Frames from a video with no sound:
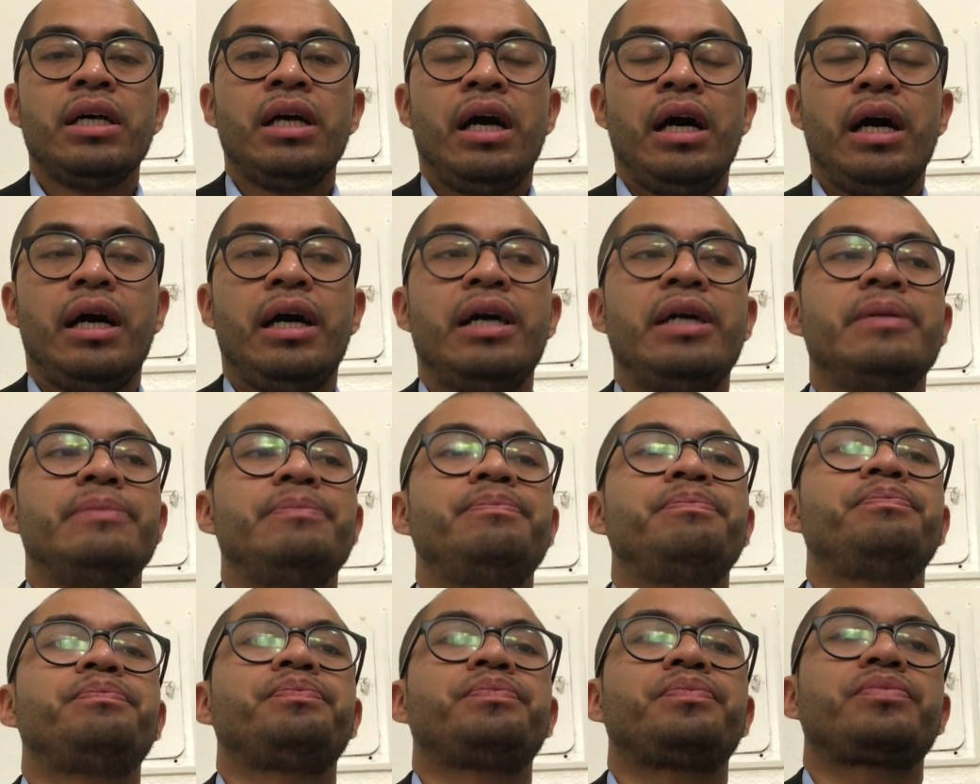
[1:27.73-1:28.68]

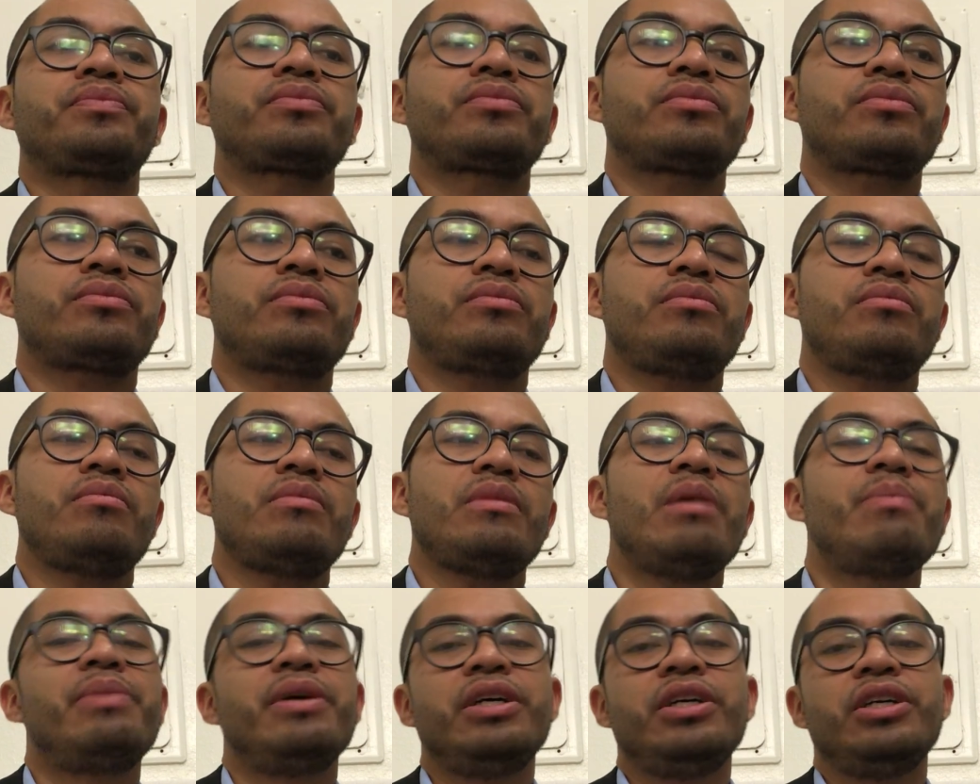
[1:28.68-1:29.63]

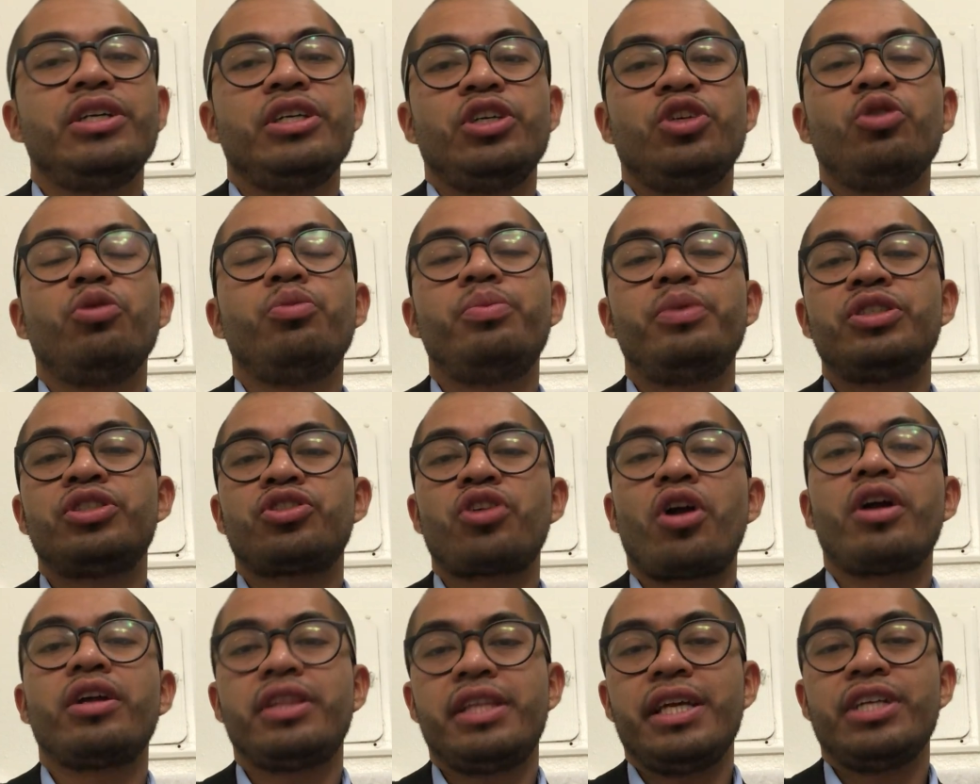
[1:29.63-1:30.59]
But you
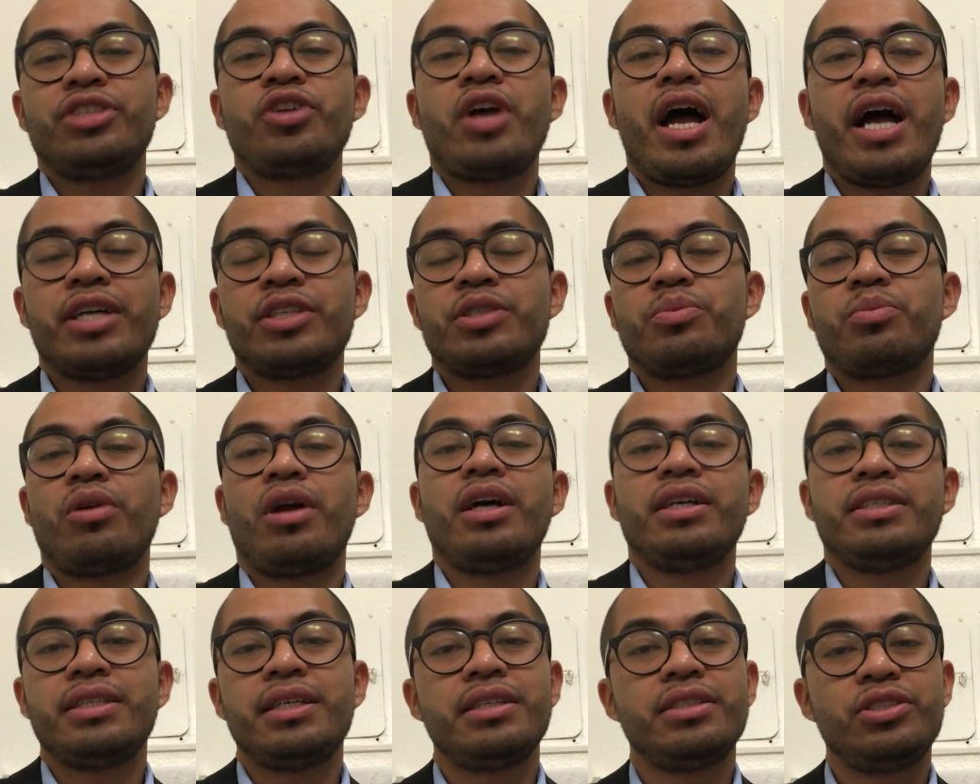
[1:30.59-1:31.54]
start the attraction
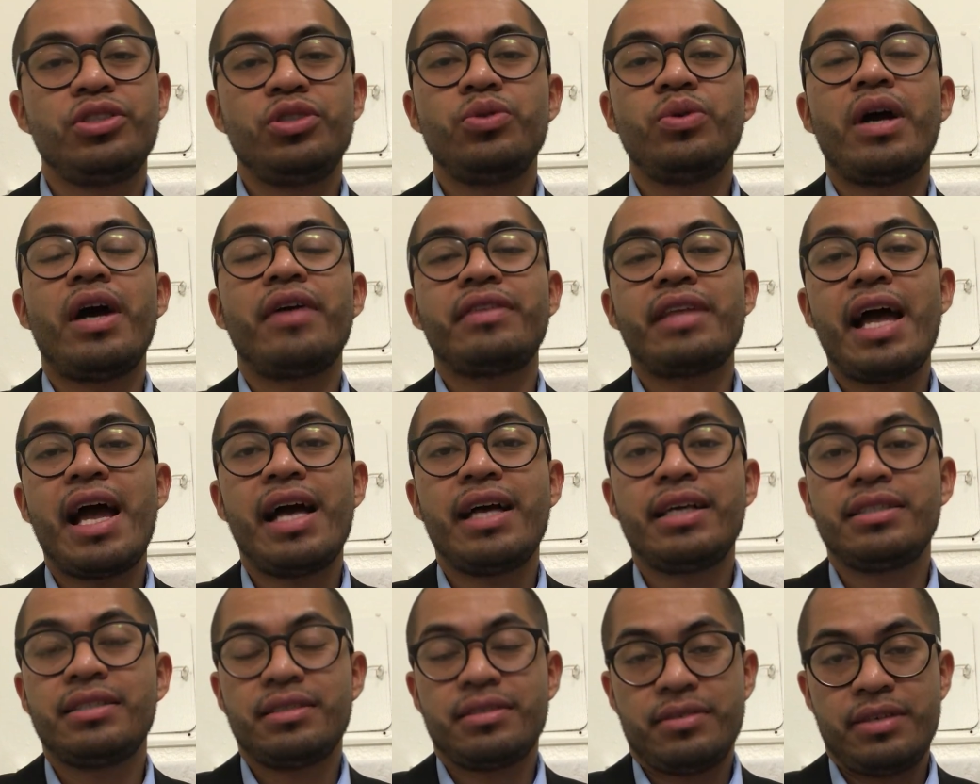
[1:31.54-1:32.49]
process. You have to
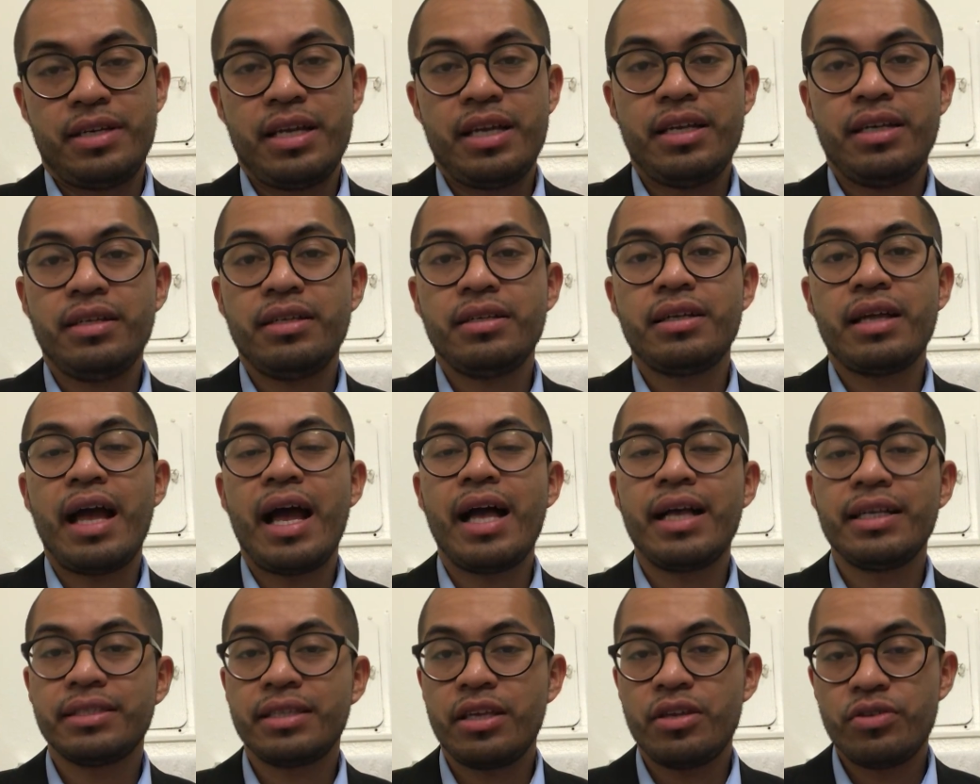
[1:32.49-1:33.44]
ask, okay?
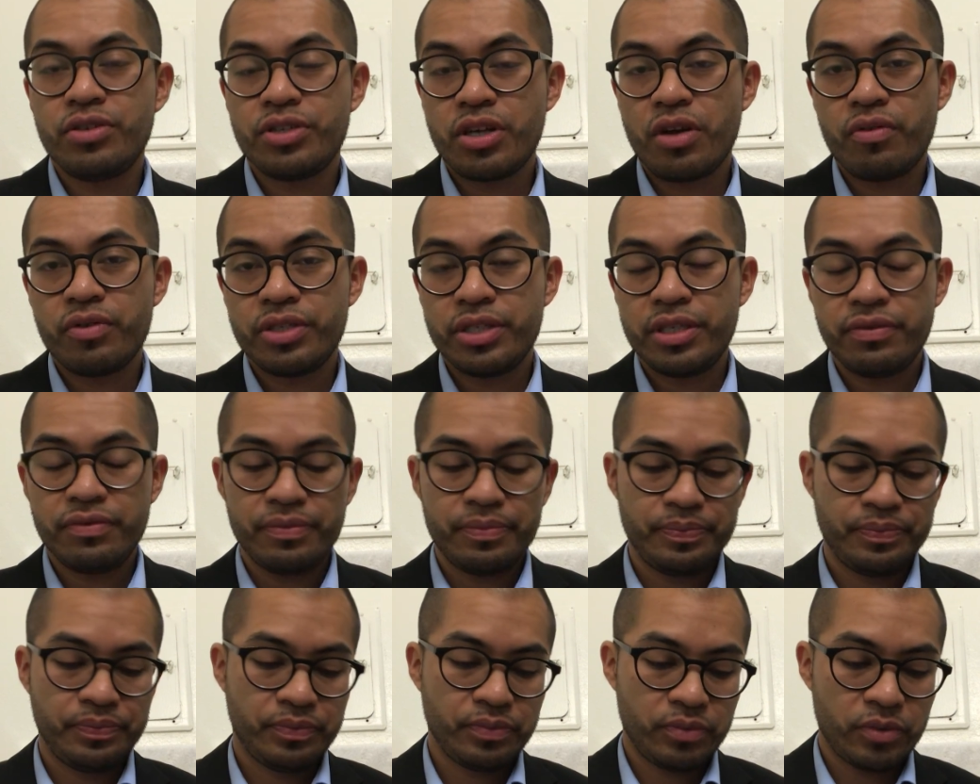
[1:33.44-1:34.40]
Ask and you shall receive,
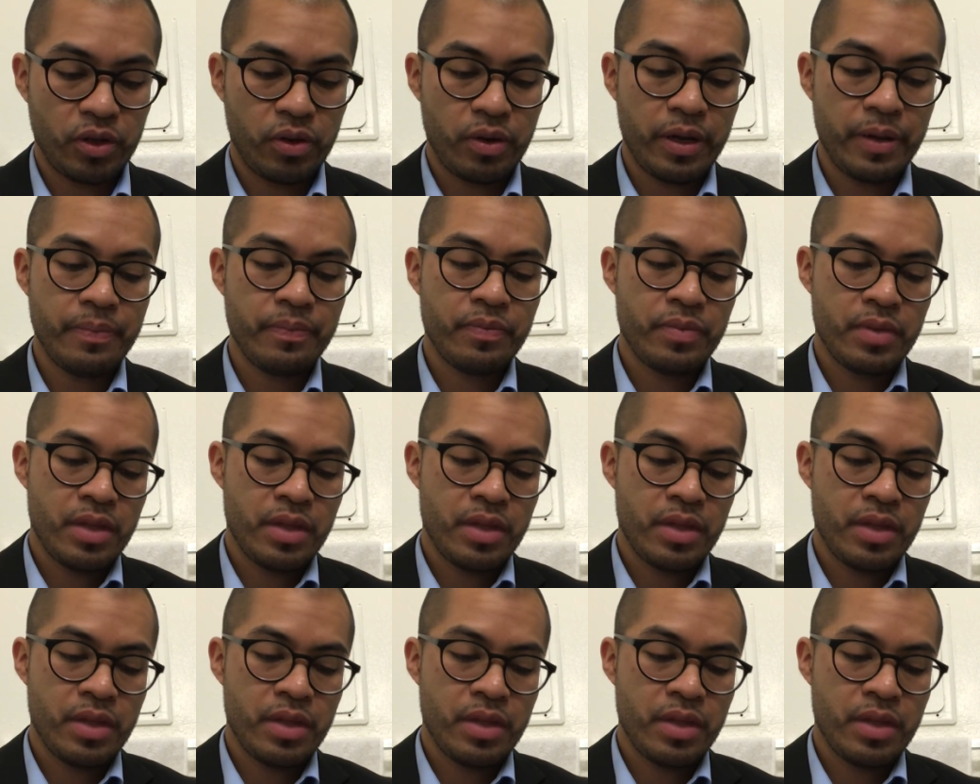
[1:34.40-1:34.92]
all right?